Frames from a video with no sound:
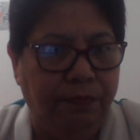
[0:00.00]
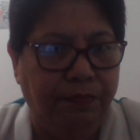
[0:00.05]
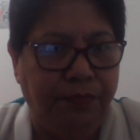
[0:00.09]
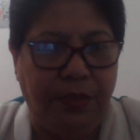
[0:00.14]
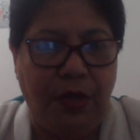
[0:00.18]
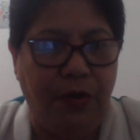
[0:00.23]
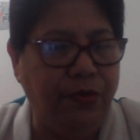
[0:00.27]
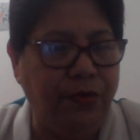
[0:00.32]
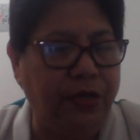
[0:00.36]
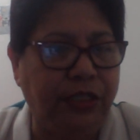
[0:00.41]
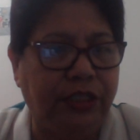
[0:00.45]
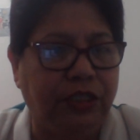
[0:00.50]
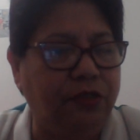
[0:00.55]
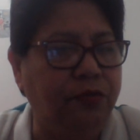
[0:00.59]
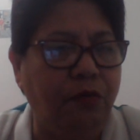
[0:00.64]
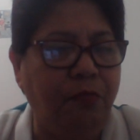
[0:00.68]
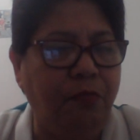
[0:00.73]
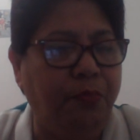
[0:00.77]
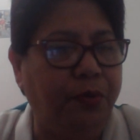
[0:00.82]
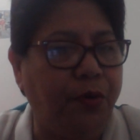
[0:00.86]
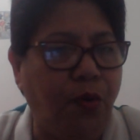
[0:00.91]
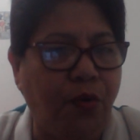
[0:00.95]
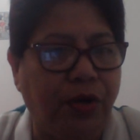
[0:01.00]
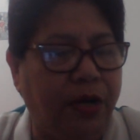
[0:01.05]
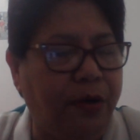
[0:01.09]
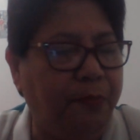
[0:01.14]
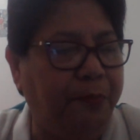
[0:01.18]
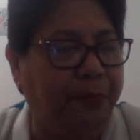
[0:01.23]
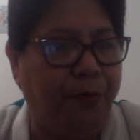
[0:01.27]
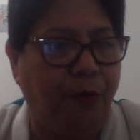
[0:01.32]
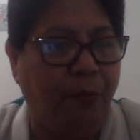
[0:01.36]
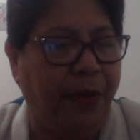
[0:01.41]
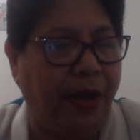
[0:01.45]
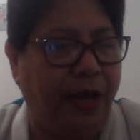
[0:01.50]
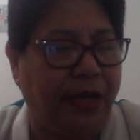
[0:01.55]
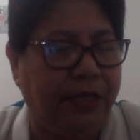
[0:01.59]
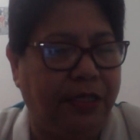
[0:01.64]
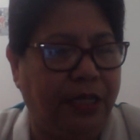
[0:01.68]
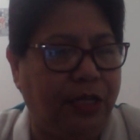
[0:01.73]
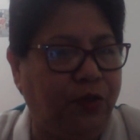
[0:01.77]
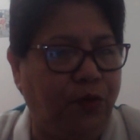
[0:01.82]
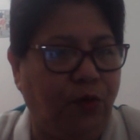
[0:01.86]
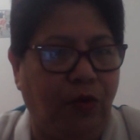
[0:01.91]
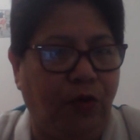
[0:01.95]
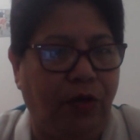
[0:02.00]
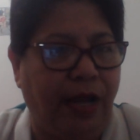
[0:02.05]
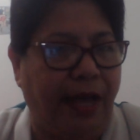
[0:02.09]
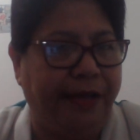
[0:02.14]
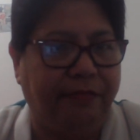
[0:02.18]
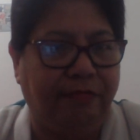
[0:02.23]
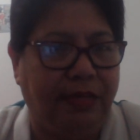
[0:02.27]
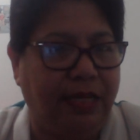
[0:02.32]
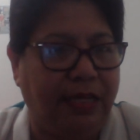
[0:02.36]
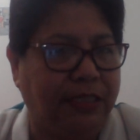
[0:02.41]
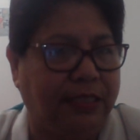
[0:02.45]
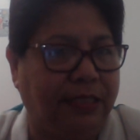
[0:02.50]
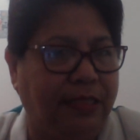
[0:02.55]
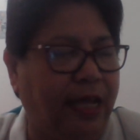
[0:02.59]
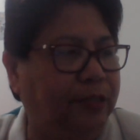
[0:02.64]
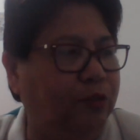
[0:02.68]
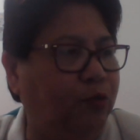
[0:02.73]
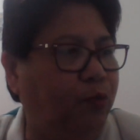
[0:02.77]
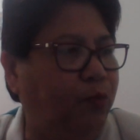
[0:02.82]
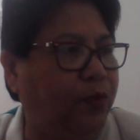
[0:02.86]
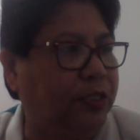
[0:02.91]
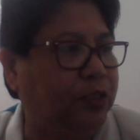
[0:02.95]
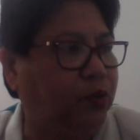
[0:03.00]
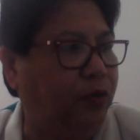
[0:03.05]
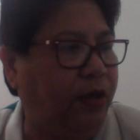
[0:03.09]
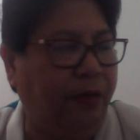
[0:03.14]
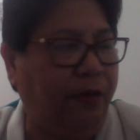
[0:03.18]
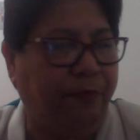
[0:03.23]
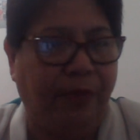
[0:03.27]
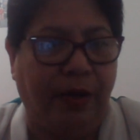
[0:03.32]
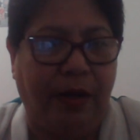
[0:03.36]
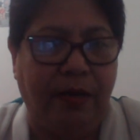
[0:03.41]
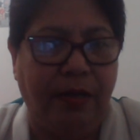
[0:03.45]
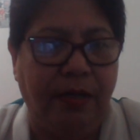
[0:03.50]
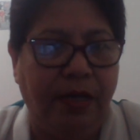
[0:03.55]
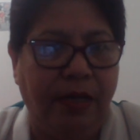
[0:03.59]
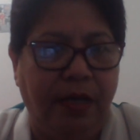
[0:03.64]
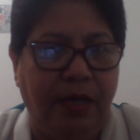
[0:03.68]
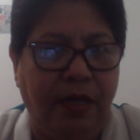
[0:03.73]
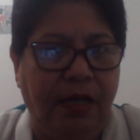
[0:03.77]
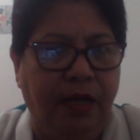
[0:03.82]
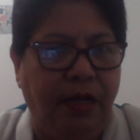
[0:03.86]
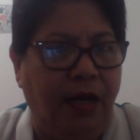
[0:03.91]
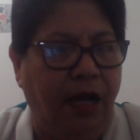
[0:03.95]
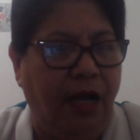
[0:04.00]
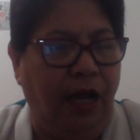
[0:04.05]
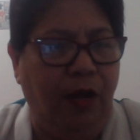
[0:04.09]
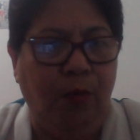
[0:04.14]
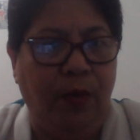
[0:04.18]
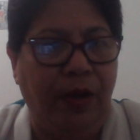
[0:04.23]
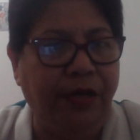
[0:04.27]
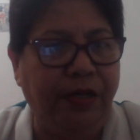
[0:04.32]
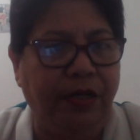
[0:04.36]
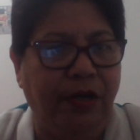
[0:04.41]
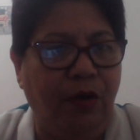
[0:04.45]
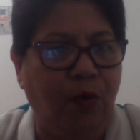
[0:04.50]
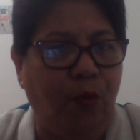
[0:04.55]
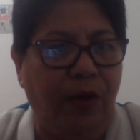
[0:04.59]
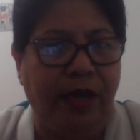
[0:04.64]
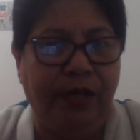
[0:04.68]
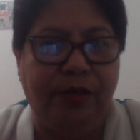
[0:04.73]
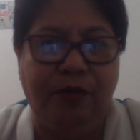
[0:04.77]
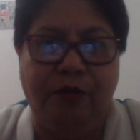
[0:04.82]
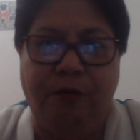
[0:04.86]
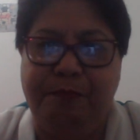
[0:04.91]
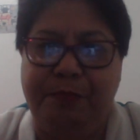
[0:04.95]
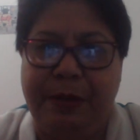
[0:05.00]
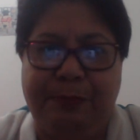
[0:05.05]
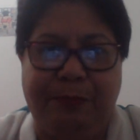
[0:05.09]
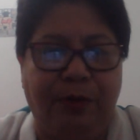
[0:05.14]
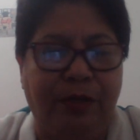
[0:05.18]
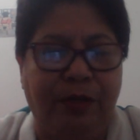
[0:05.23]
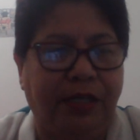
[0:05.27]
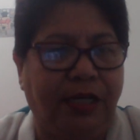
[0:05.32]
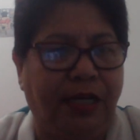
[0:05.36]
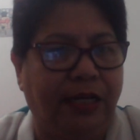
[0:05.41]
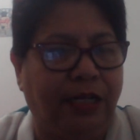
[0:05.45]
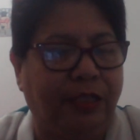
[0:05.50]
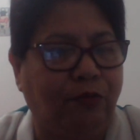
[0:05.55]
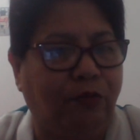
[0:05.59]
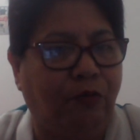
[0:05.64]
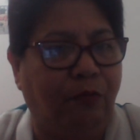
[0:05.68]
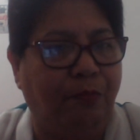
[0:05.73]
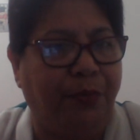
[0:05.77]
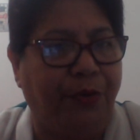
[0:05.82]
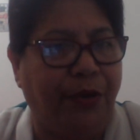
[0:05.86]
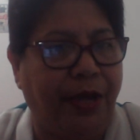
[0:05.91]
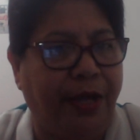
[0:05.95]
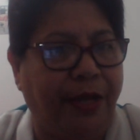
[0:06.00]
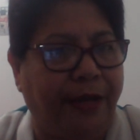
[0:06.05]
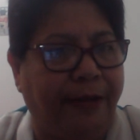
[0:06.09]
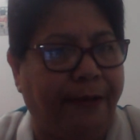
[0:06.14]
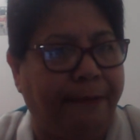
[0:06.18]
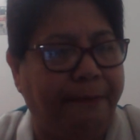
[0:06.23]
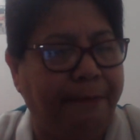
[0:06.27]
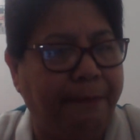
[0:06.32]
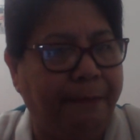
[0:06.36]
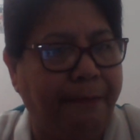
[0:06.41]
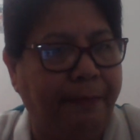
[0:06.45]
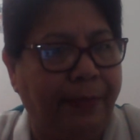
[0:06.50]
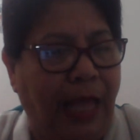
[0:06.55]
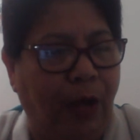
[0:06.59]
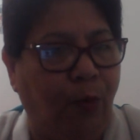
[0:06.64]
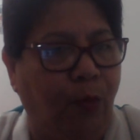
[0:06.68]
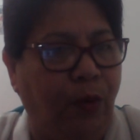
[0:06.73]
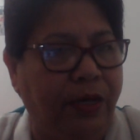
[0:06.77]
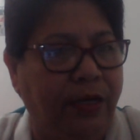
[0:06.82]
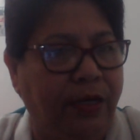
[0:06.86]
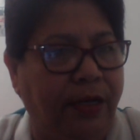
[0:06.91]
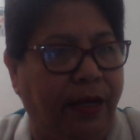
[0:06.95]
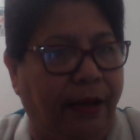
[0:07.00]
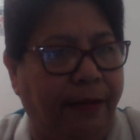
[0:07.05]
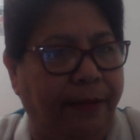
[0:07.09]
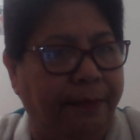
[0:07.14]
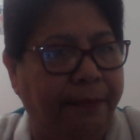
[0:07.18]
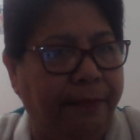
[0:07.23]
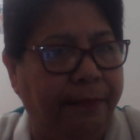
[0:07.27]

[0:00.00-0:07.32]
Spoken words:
There is no broker provided you like this, none whatsoever. I wonder why you people cannot comprehend. I wonder.